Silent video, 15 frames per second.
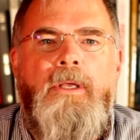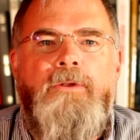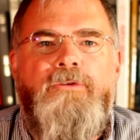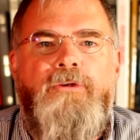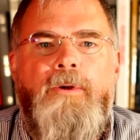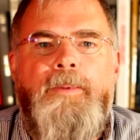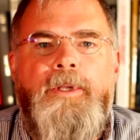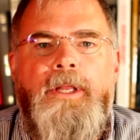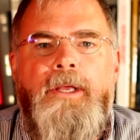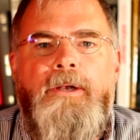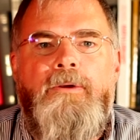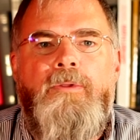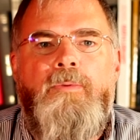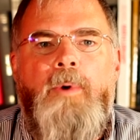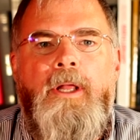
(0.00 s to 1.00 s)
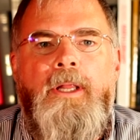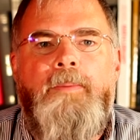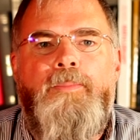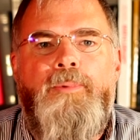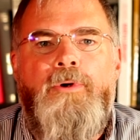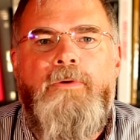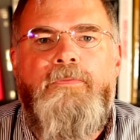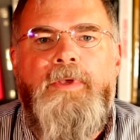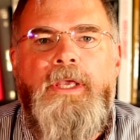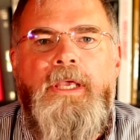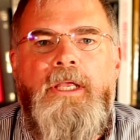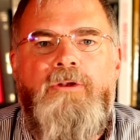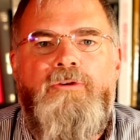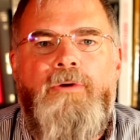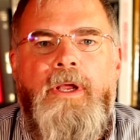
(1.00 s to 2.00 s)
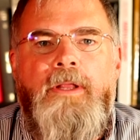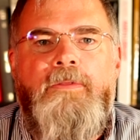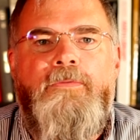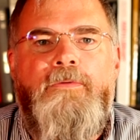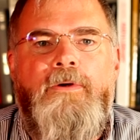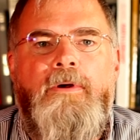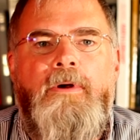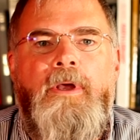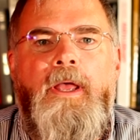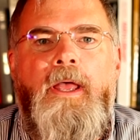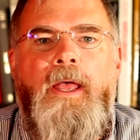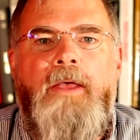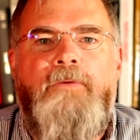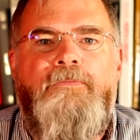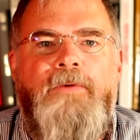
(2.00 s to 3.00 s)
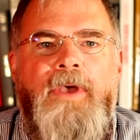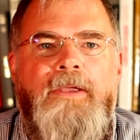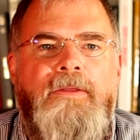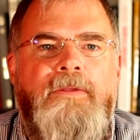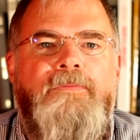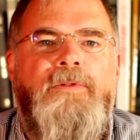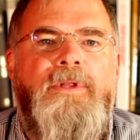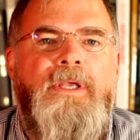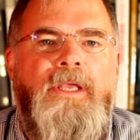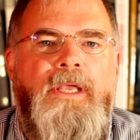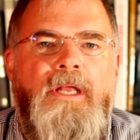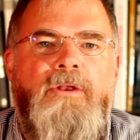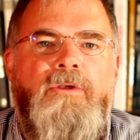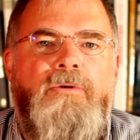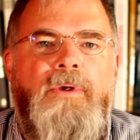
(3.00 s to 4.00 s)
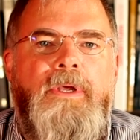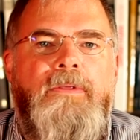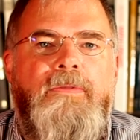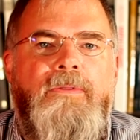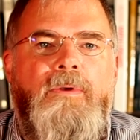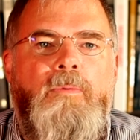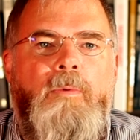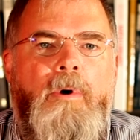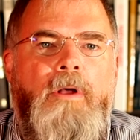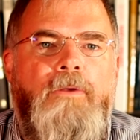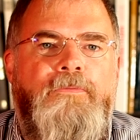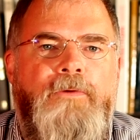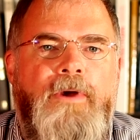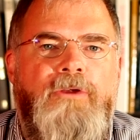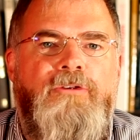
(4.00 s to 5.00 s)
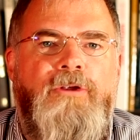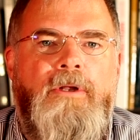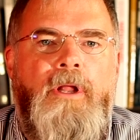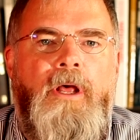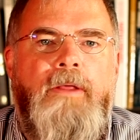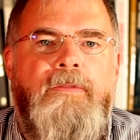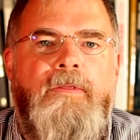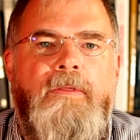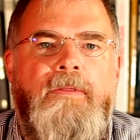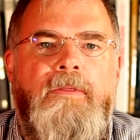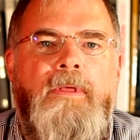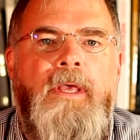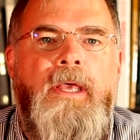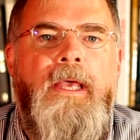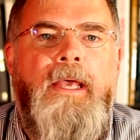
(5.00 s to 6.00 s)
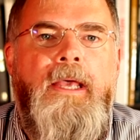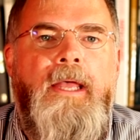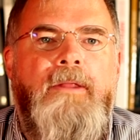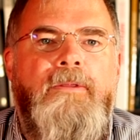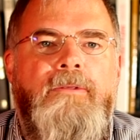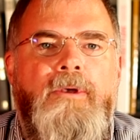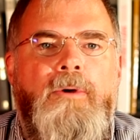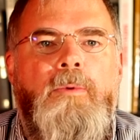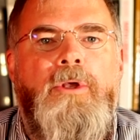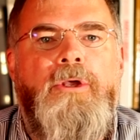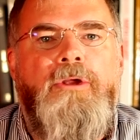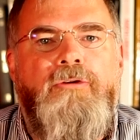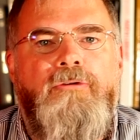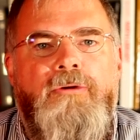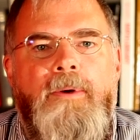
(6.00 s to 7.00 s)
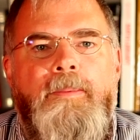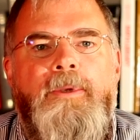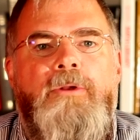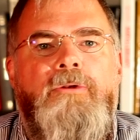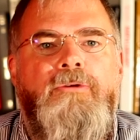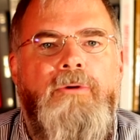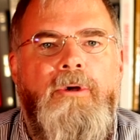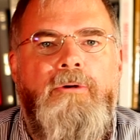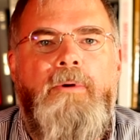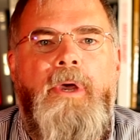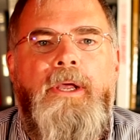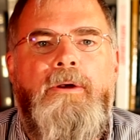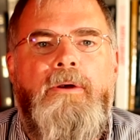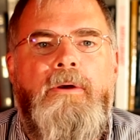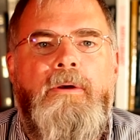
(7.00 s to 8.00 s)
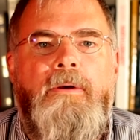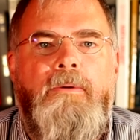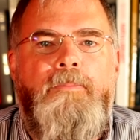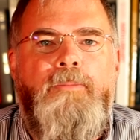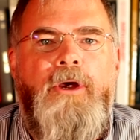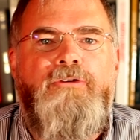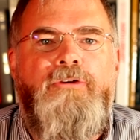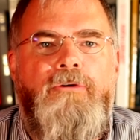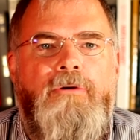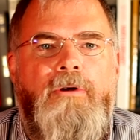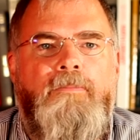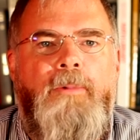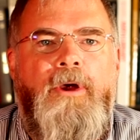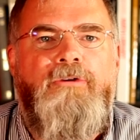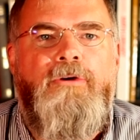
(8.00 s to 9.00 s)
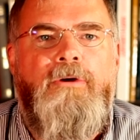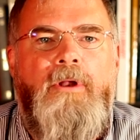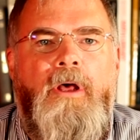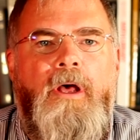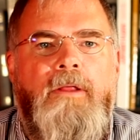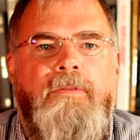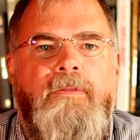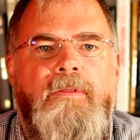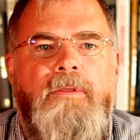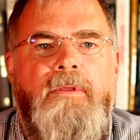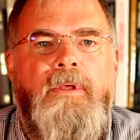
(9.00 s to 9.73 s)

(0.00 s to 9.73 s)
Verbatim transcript: Turbulators, while improving heat transfer, effectively increase the wall friction losses and so will contribute to a greater pressure, pressure loss.